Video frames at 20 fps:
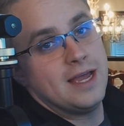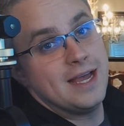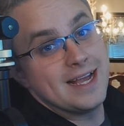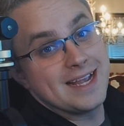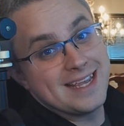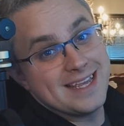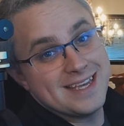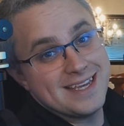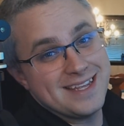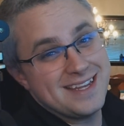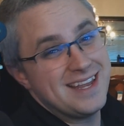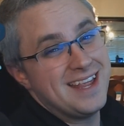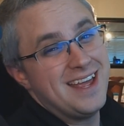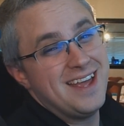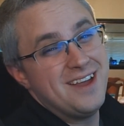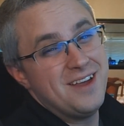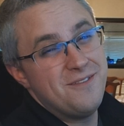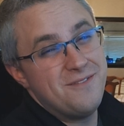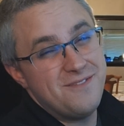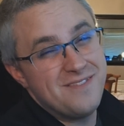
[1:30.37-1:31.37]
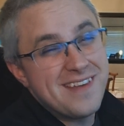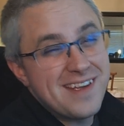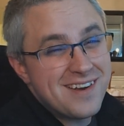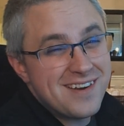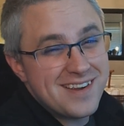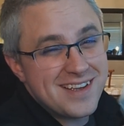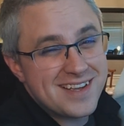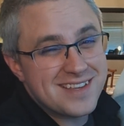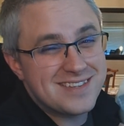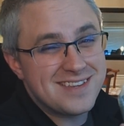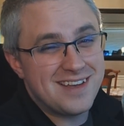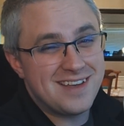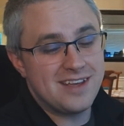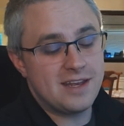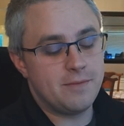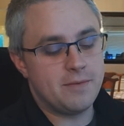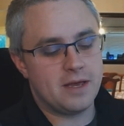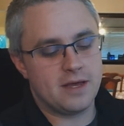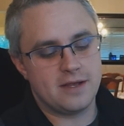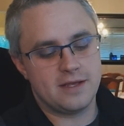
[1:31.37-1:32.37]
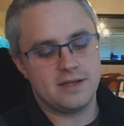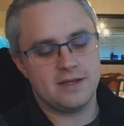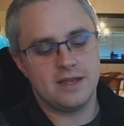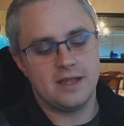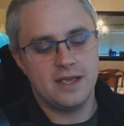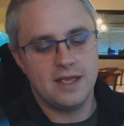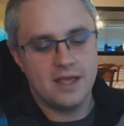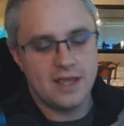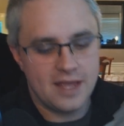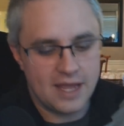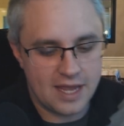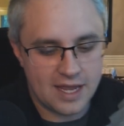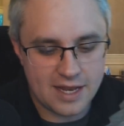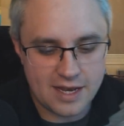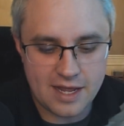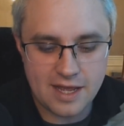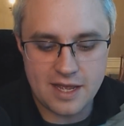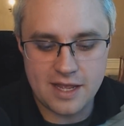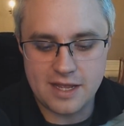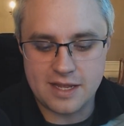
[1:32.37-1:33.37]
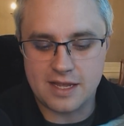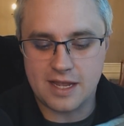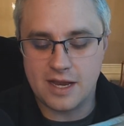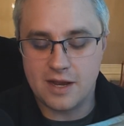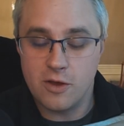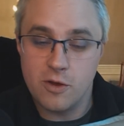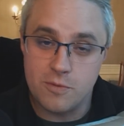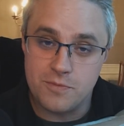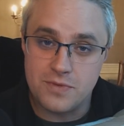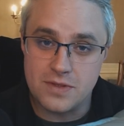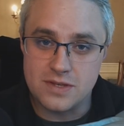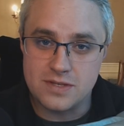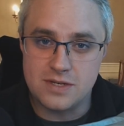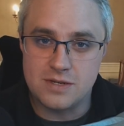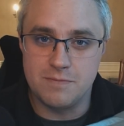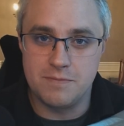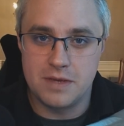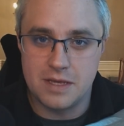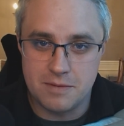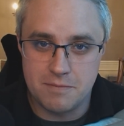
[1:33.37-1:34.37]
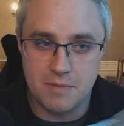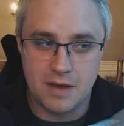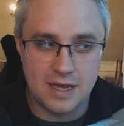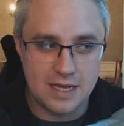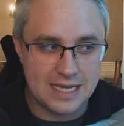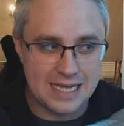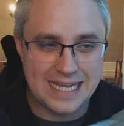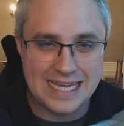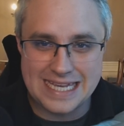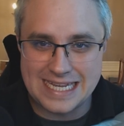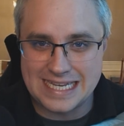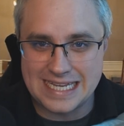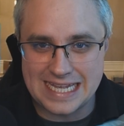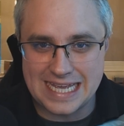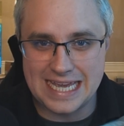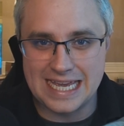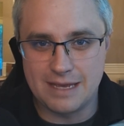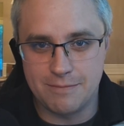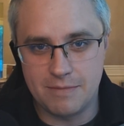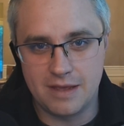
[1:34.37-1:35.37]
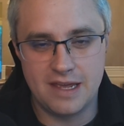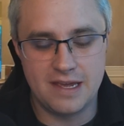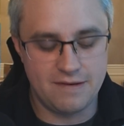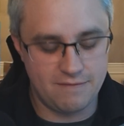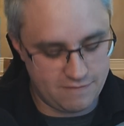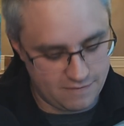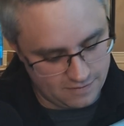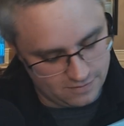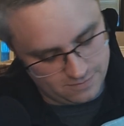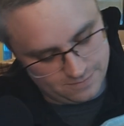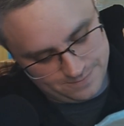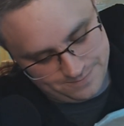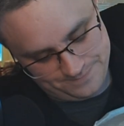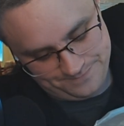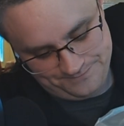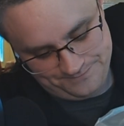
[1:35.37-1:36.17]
Again, very excited about it, and I kind of hope this to be my in-game headphone.